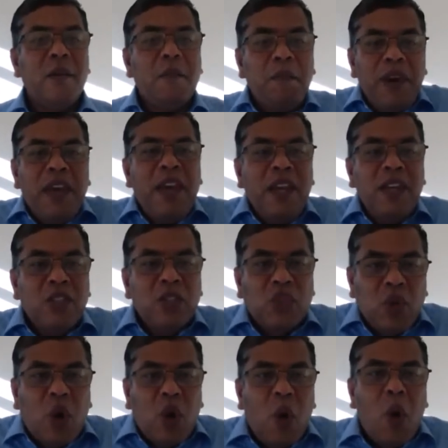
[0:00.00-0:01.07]
being
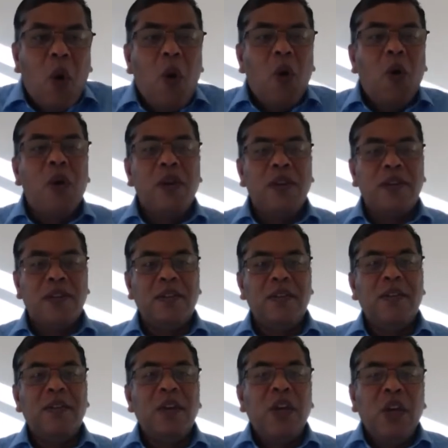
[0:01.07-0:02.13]
so old,
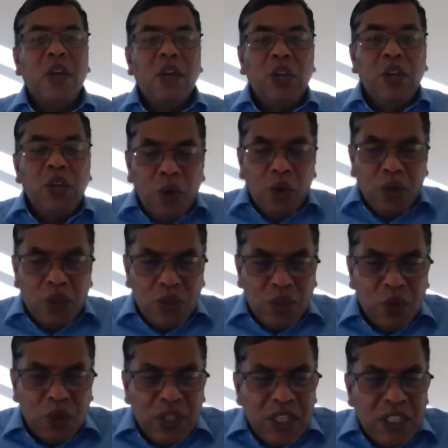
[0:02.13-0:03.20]
used
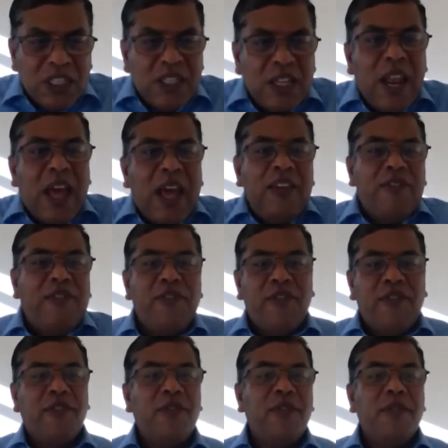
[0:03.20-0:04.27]
to this life,
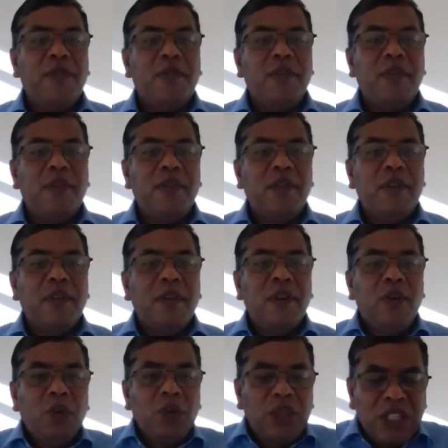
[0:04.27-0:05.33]

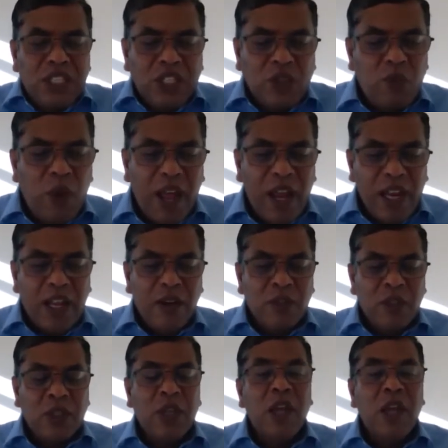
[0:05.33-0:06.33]
to this values,